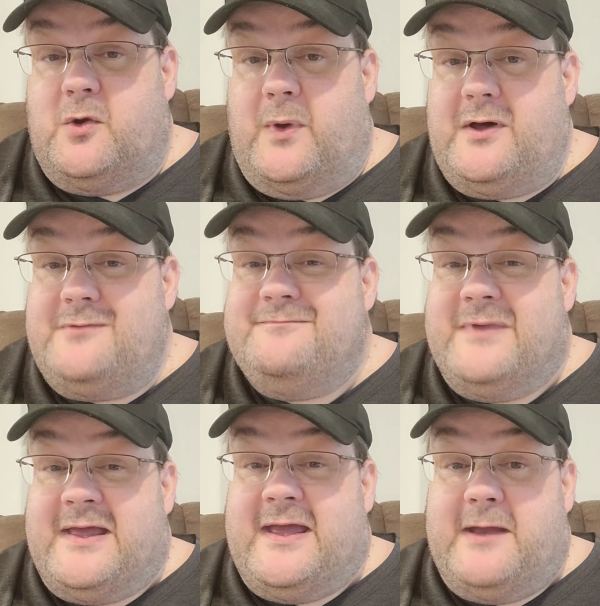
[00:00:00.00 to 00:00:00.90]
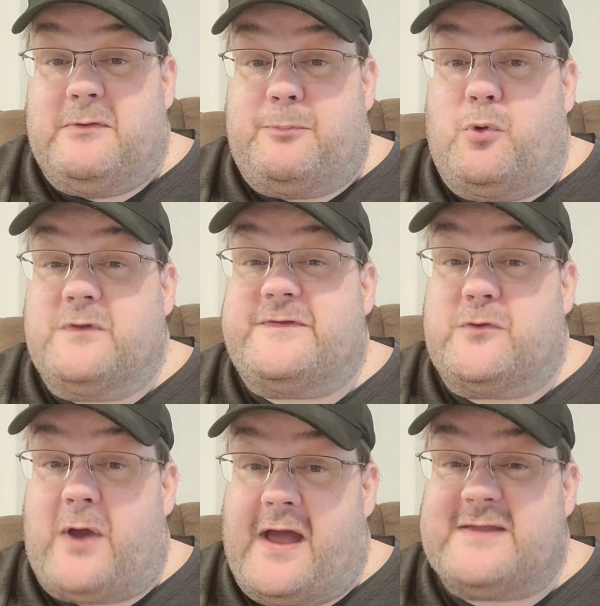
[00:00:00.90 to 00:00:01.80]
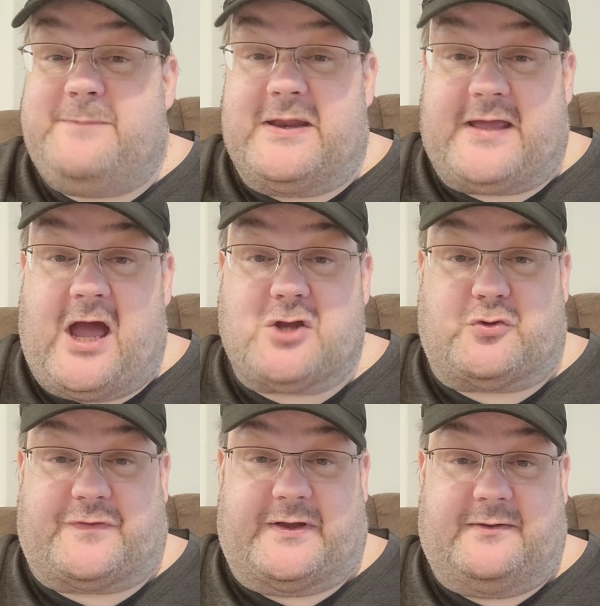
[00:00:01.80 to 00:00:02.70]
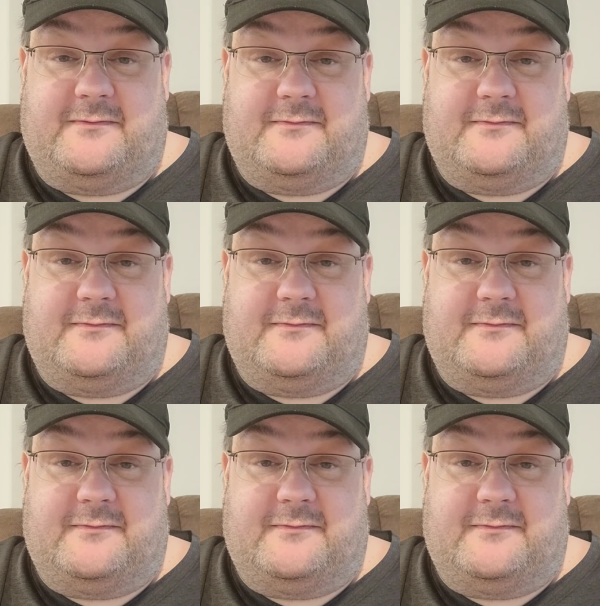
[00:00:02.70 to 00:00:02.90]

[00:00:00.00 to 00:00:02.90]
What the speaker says: Well, he reports there has been a casualty.